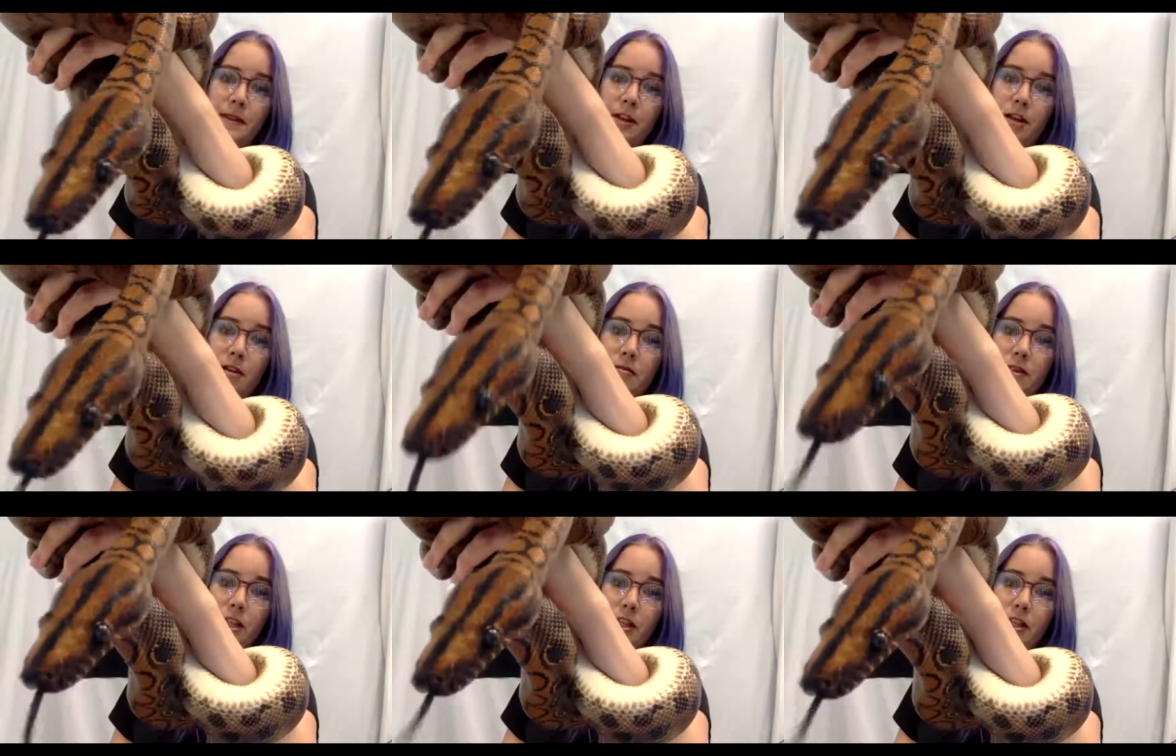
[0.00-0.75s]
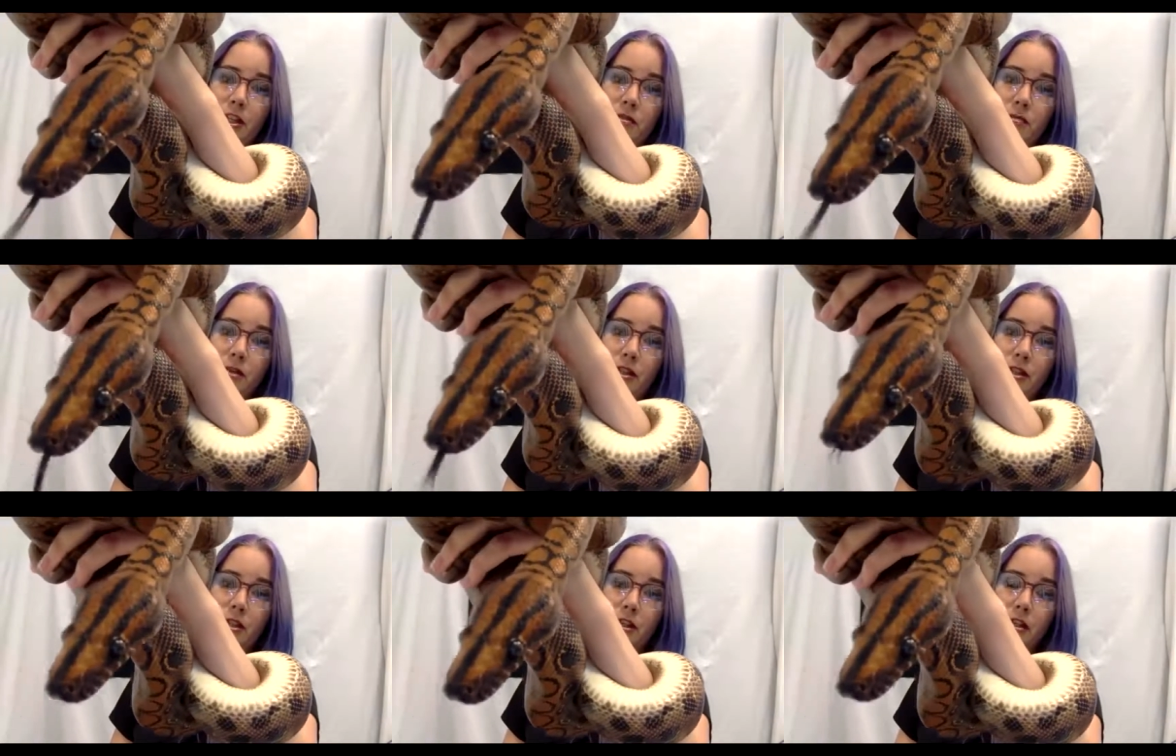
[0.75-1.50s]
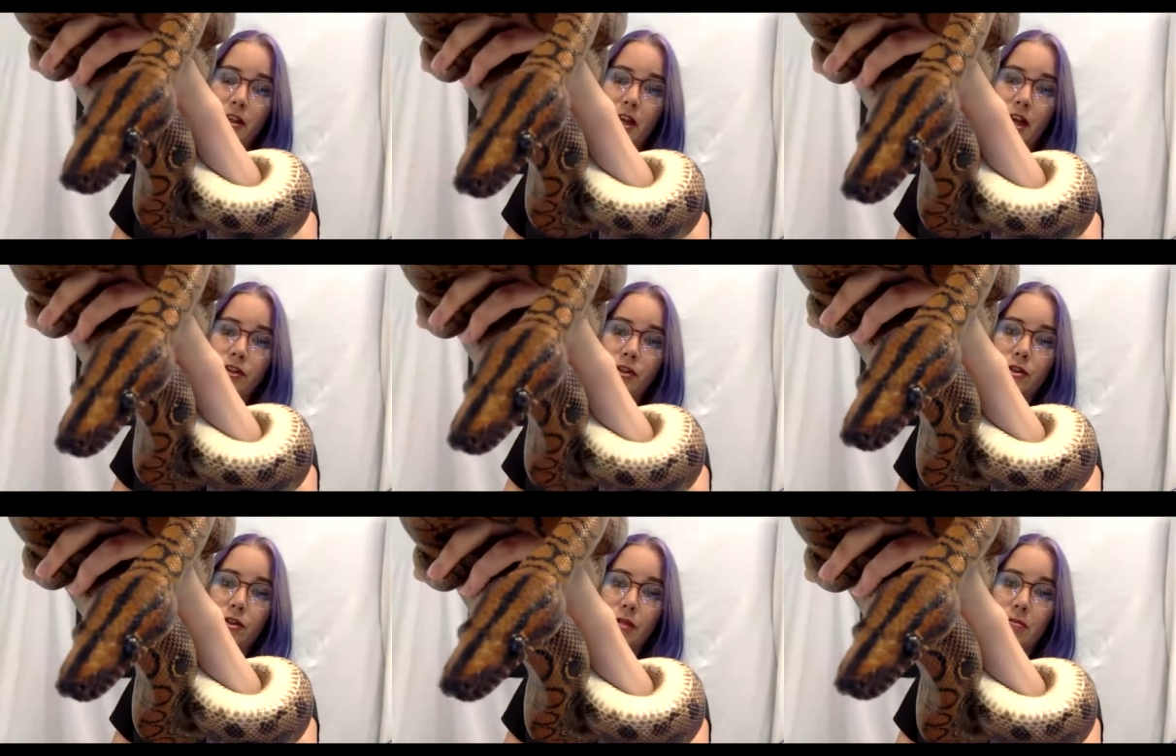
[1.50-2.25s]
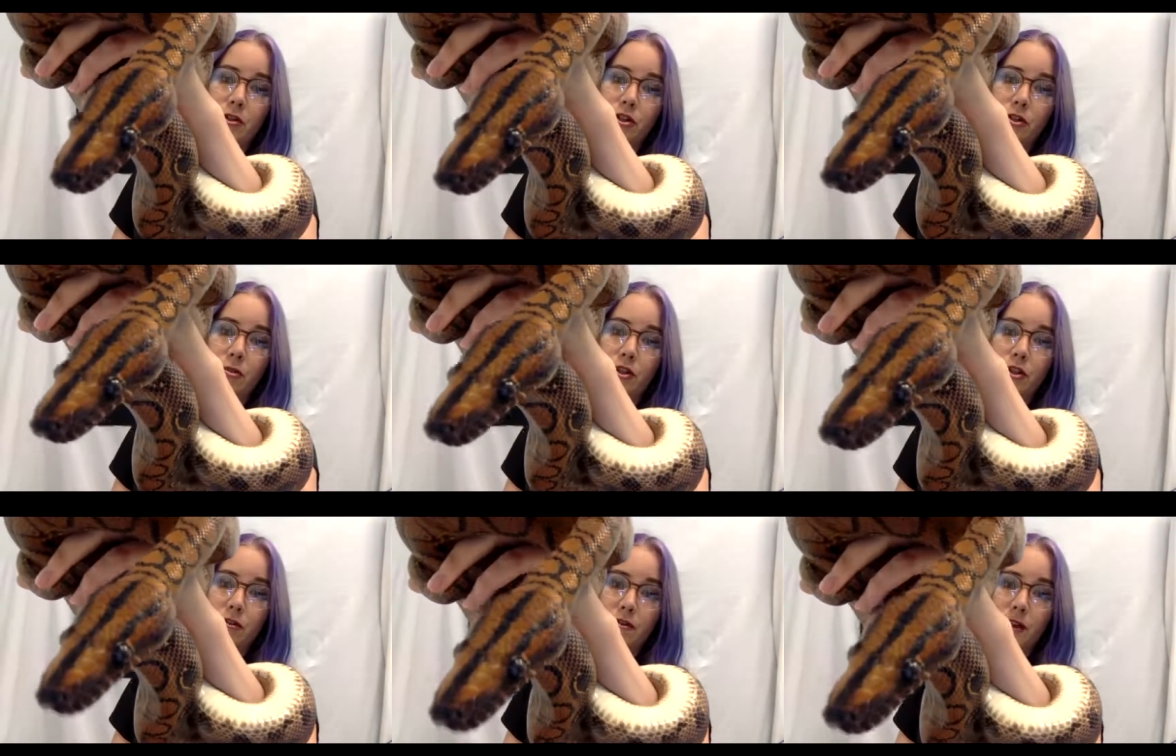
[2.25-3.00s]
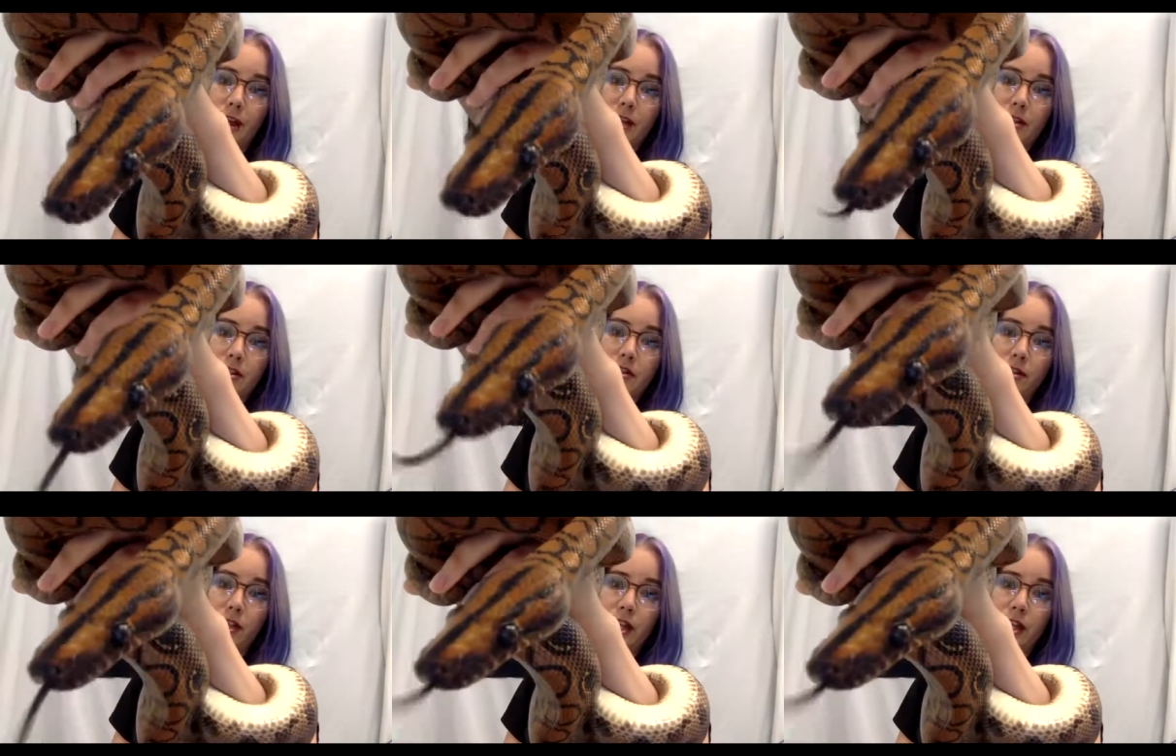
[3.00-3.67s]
Um, they need to be at a certain temperature when they're fed. Their